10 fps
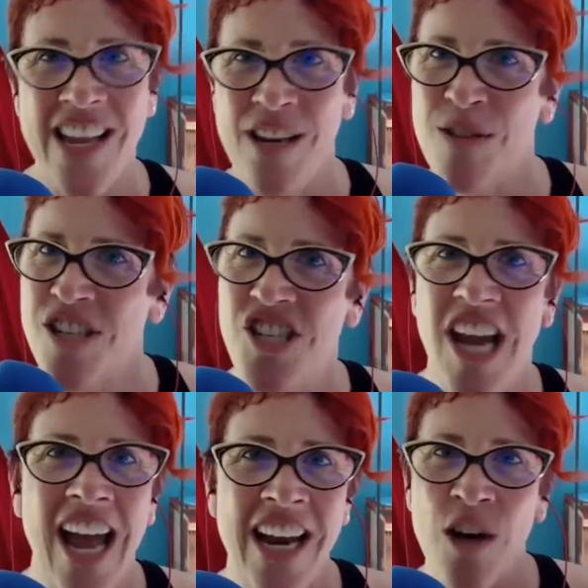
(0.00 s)
you were
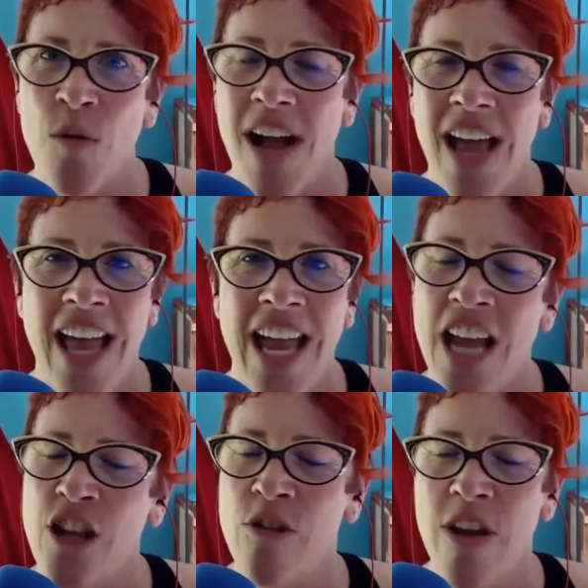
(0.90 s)
chatting away
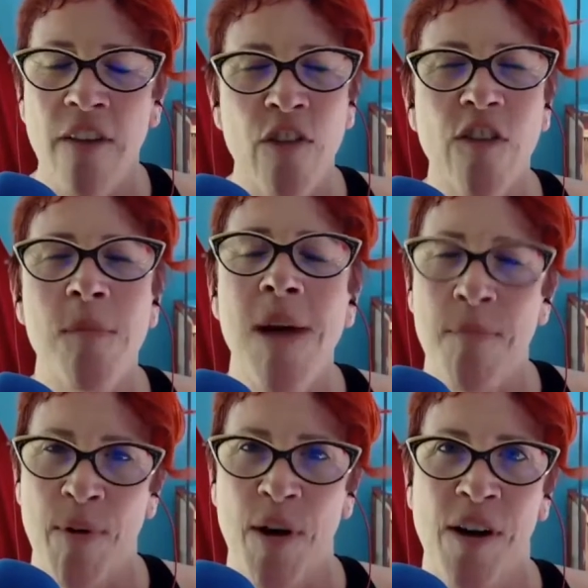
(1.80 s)
and you never
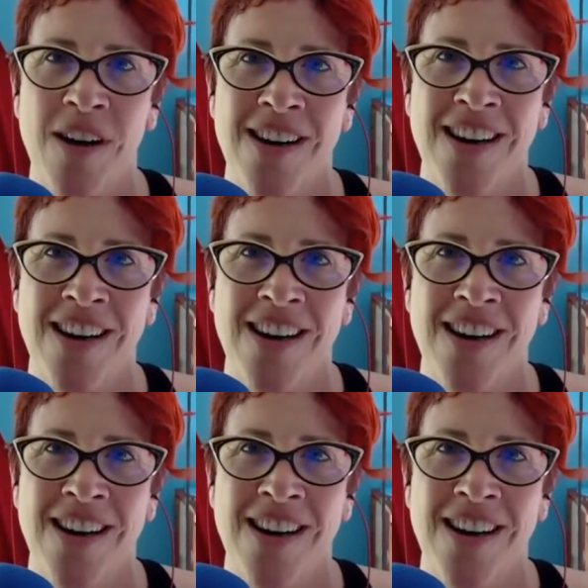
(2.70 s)
remember